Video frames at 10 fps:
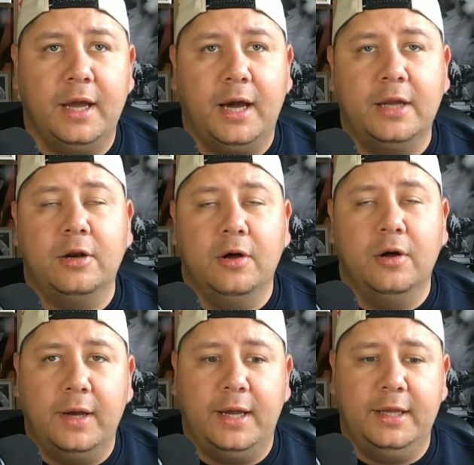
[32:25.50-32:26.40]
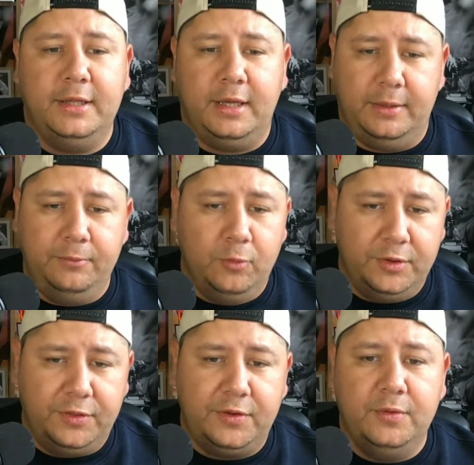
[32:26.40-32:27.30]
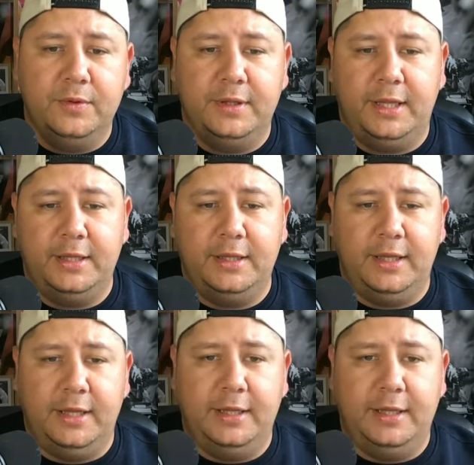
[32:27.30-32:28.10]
don't know. I'm with you in